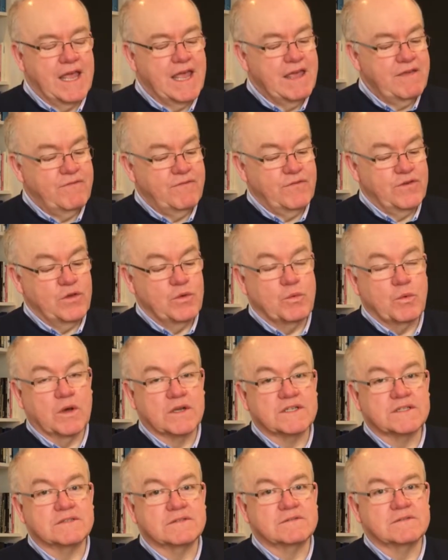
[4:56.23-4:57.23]
if you
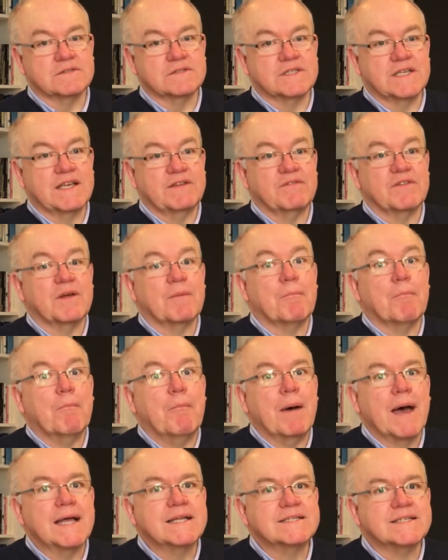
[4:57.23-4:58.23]
want even a
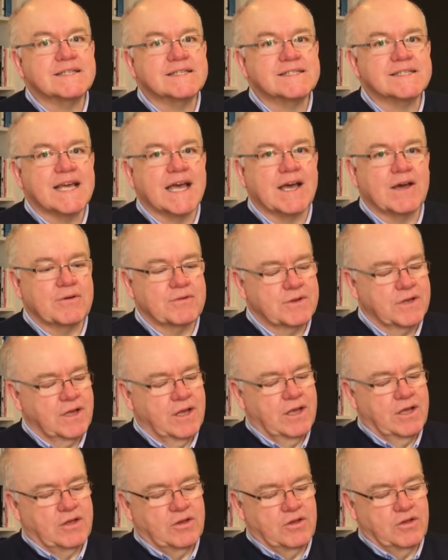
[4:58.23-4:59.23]
better sound.
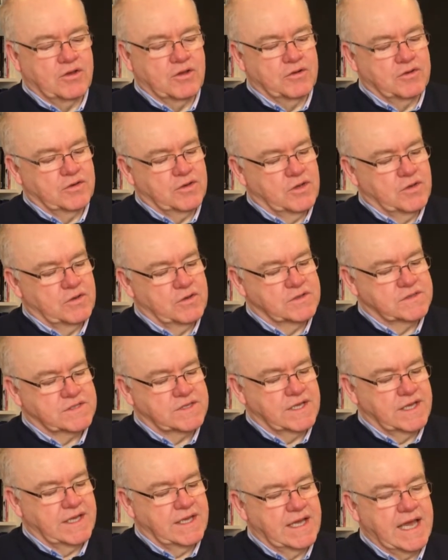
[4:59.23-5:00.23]
You can
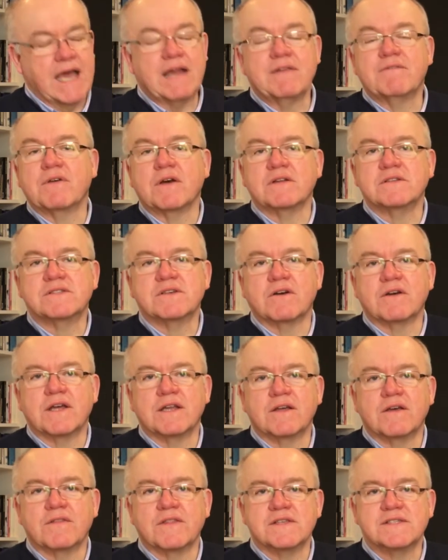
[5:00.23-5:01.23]
use the headphone
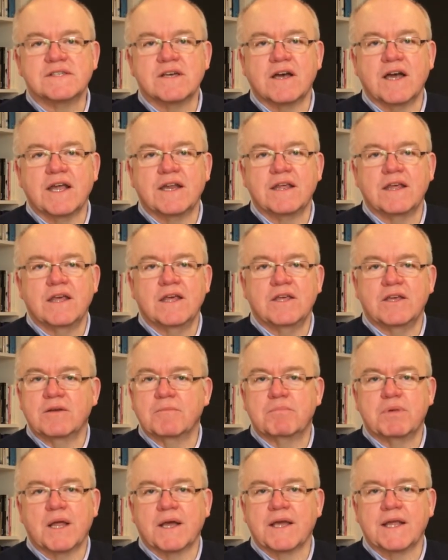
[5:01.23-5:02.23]
socket on the side, you
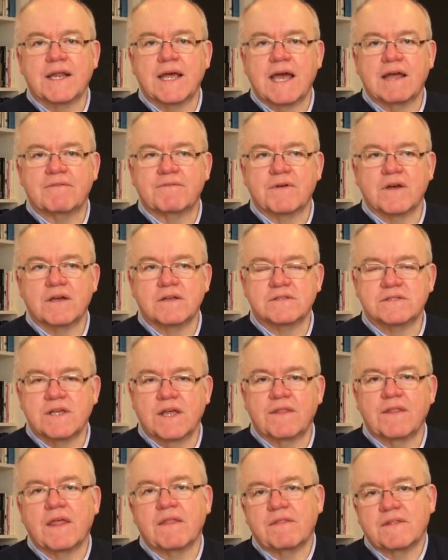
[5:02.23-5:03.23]
can plug in headphones,
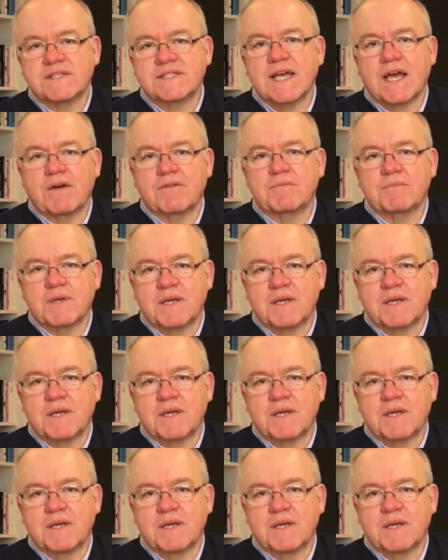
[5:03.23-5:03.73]
and then the sound